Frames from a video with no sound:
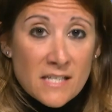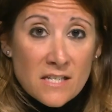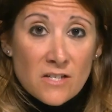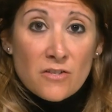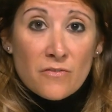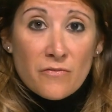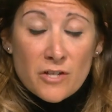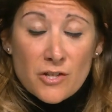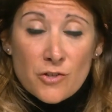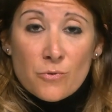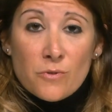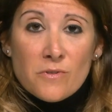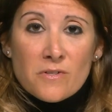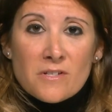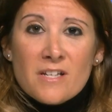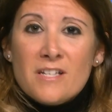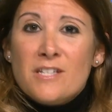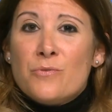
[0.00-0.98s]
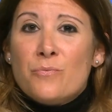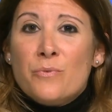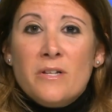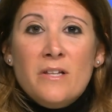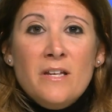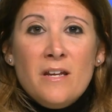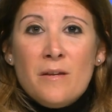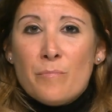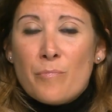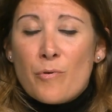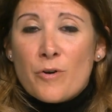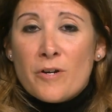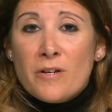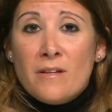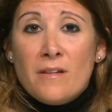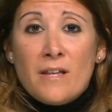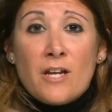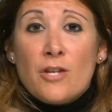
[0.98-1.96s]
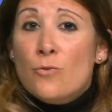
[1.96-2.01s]
as individuals, it's really
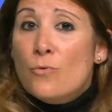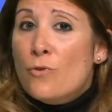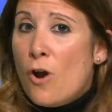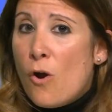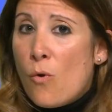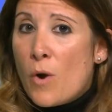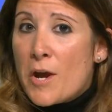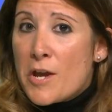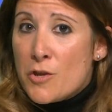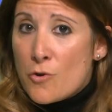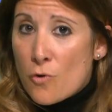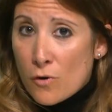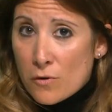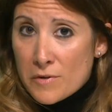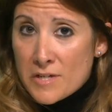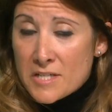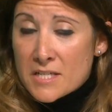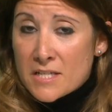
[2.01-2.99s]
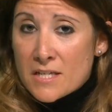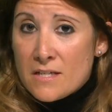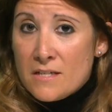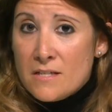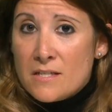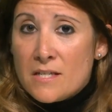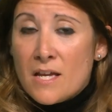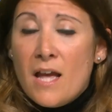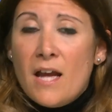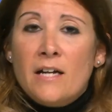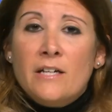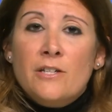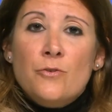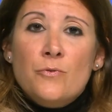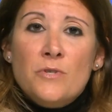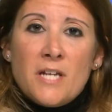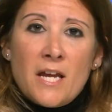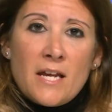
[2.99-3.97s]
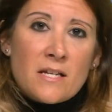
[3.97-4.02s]
important that you know what your risk is and
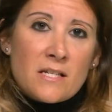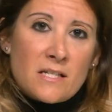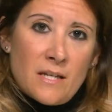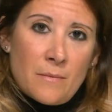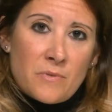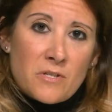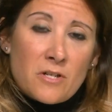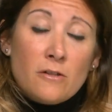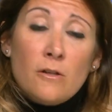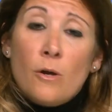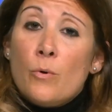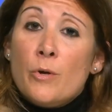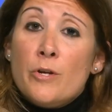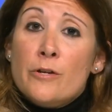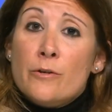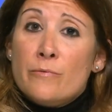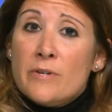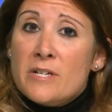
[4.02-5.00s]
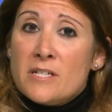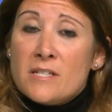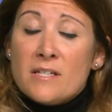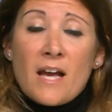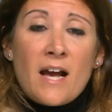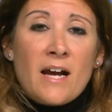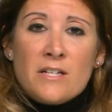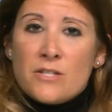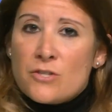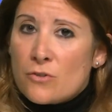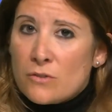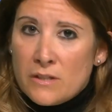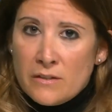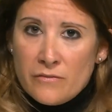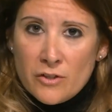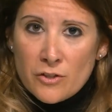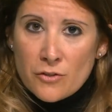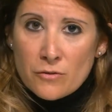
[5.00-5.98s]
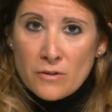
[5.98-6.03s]
you take steps to lower your risk as you're
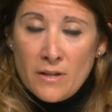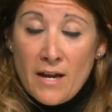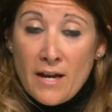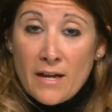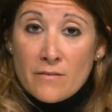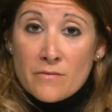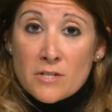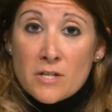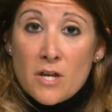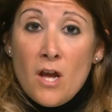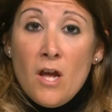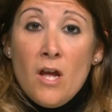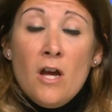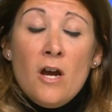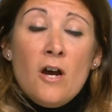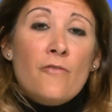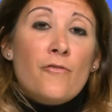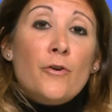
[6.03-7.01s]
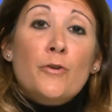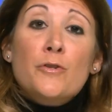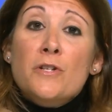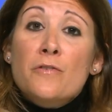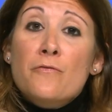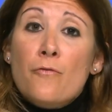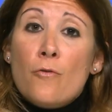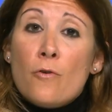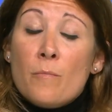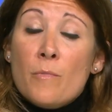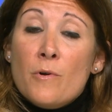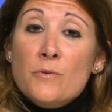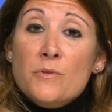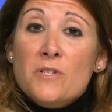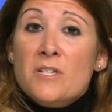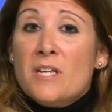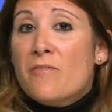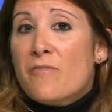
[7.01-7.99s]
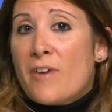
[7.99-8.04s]
living your lives. First and
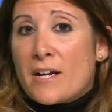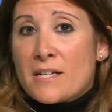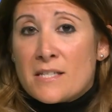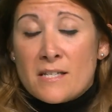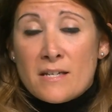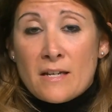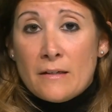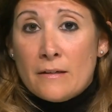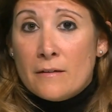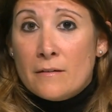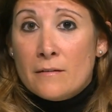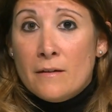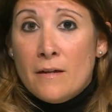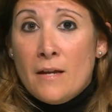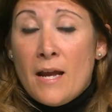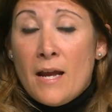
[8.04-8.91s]
foremost, get vaccinated